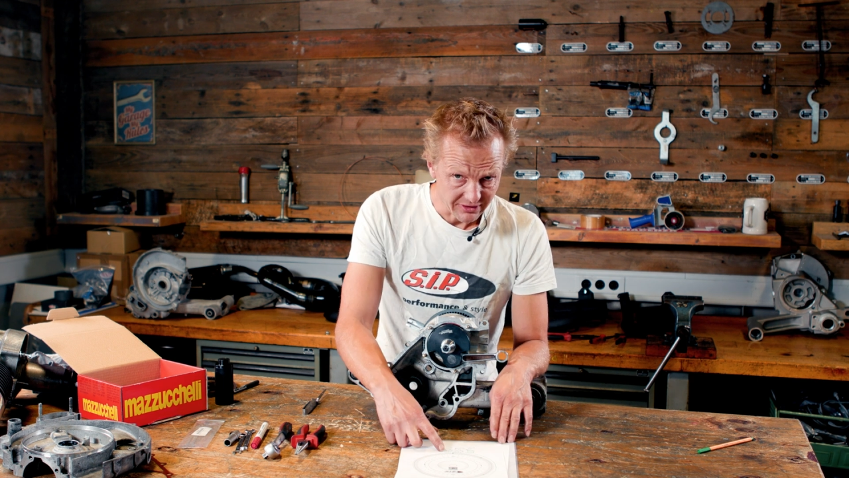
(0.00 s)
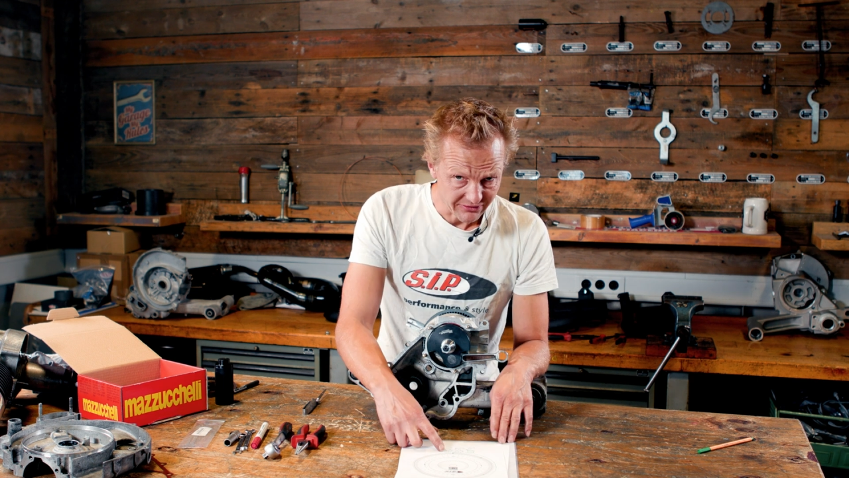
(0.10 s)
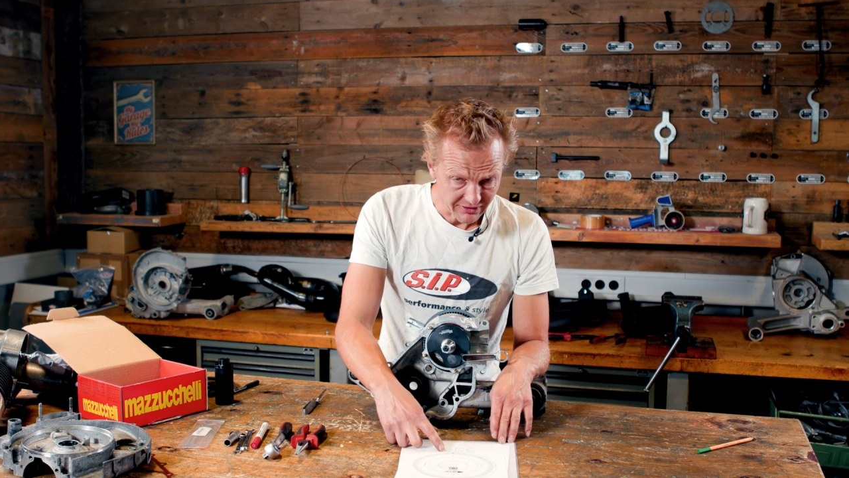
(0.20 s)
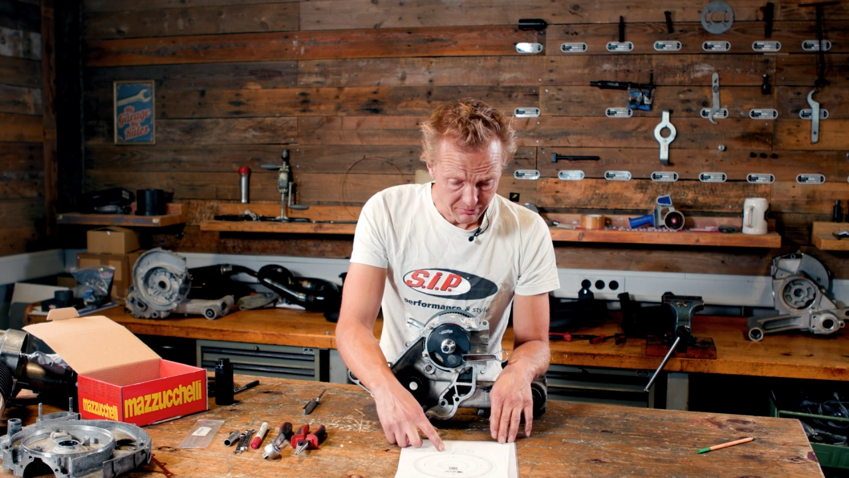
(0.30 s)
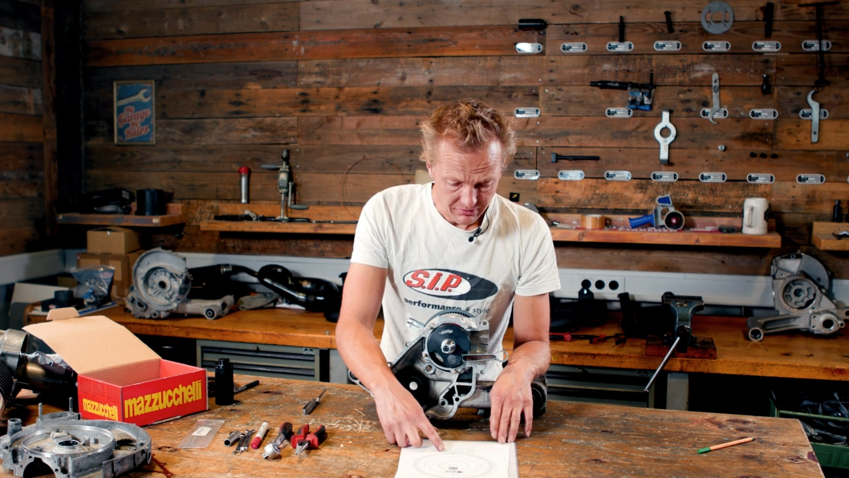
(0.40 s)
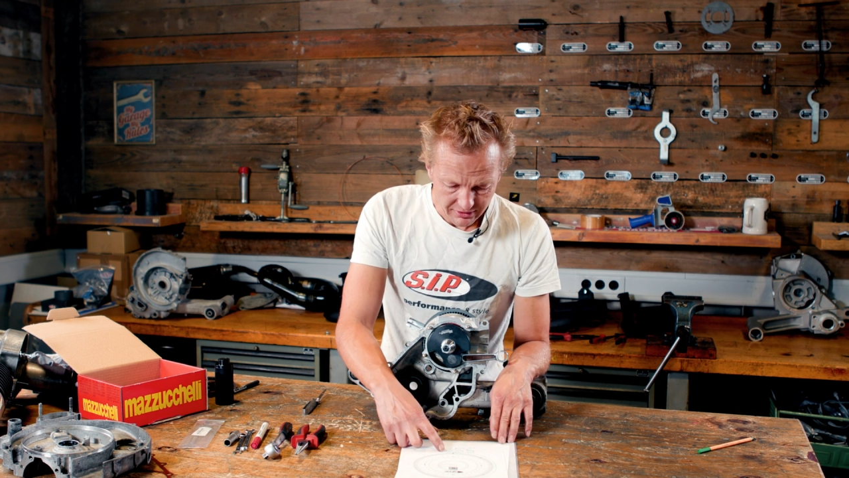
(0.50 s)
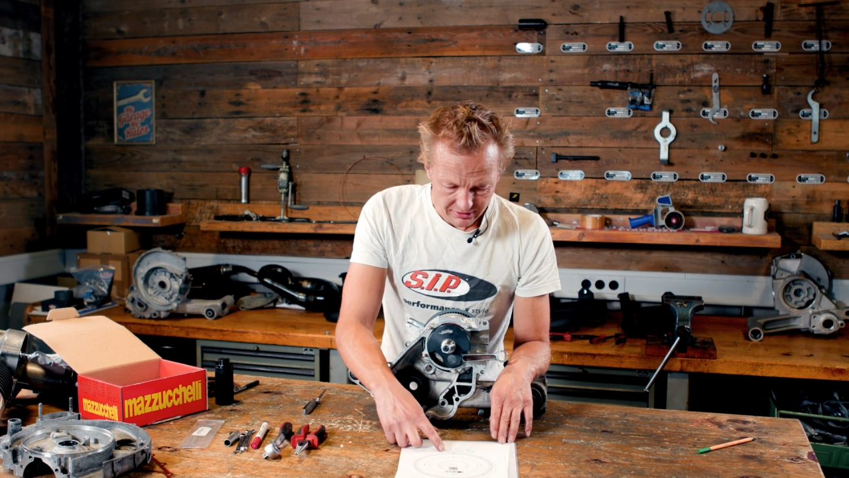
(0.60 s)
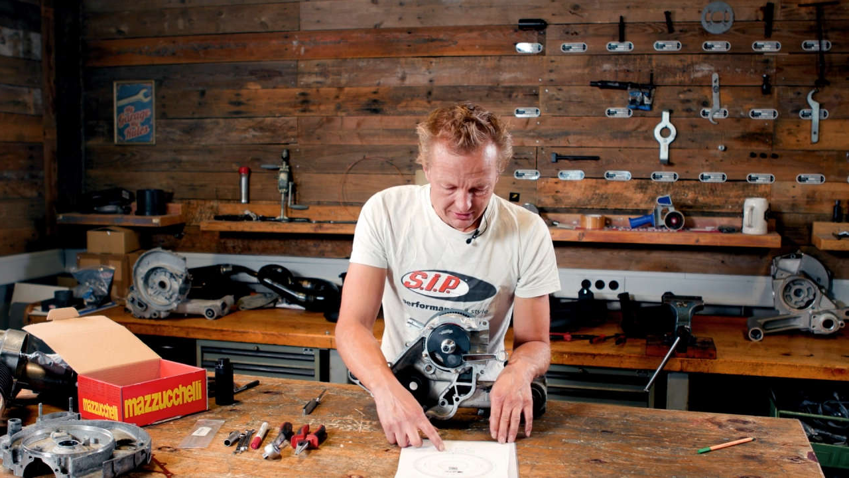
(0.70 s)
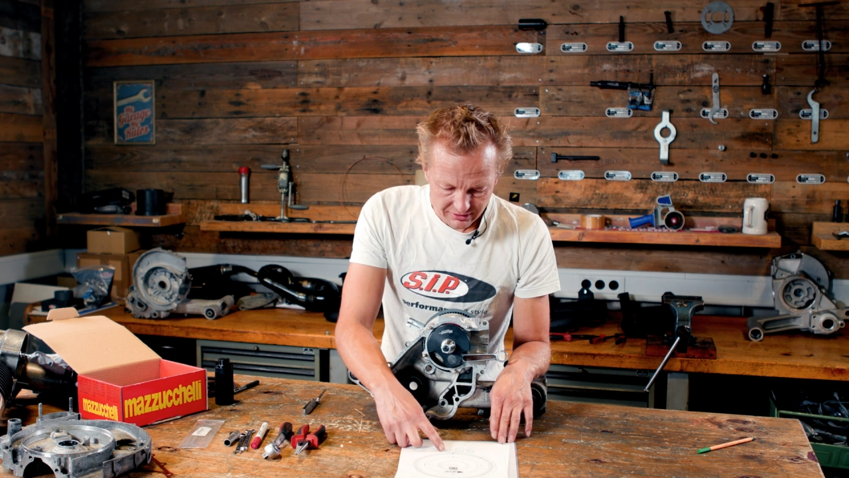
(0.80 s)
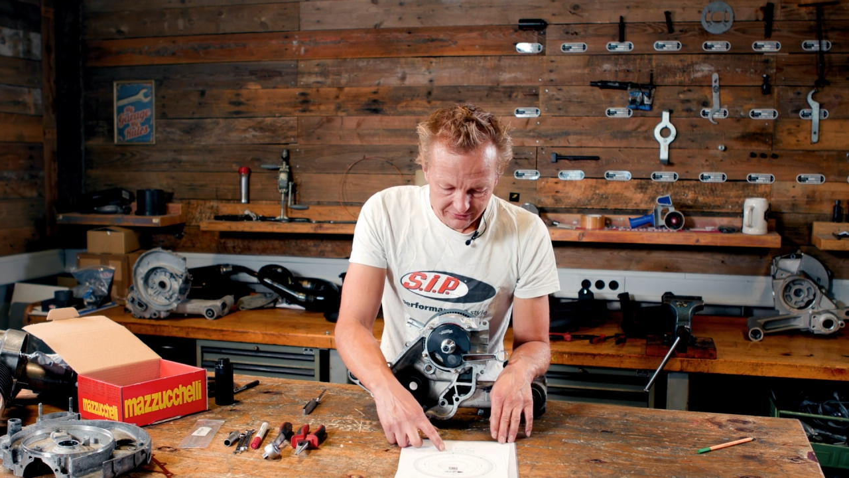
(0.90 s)
In sum,
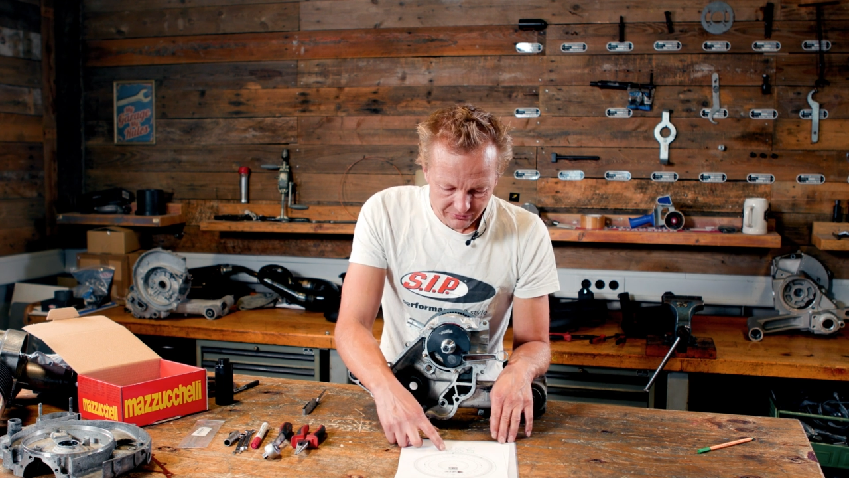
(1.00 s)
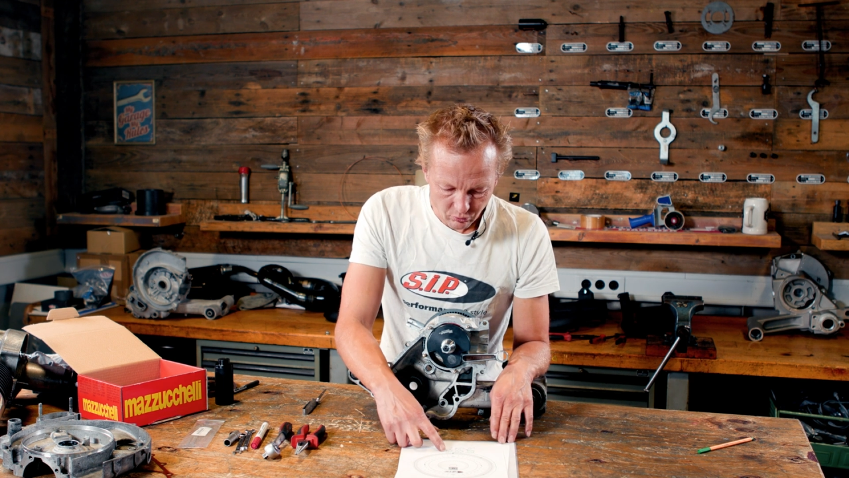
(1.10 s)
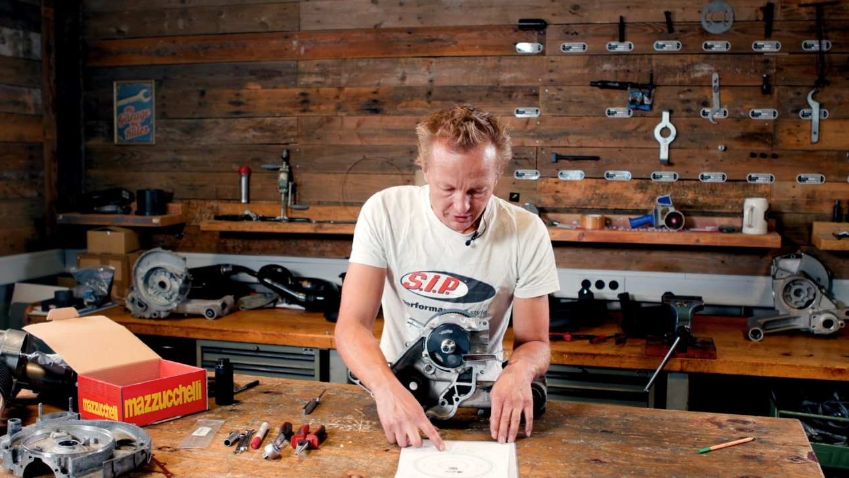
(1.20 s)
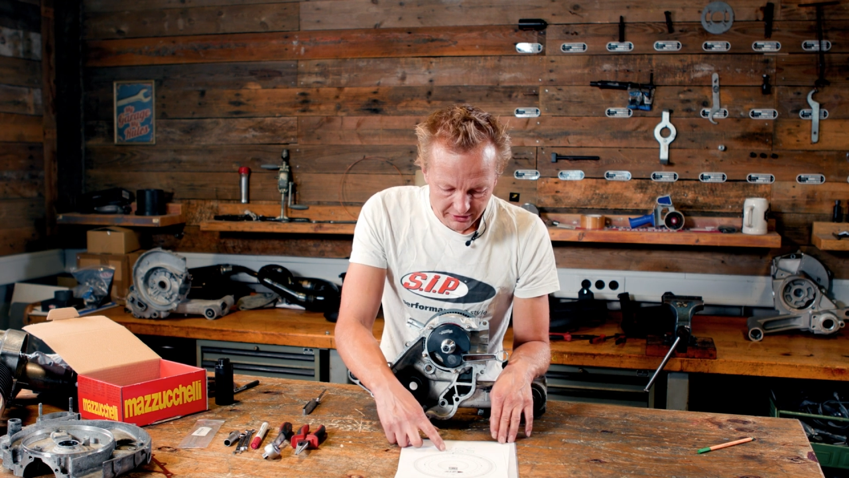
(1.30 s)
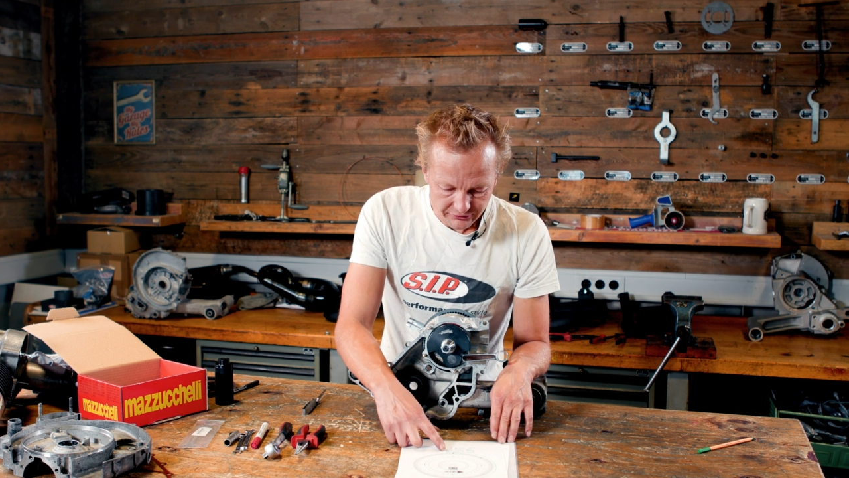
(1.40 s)
it's one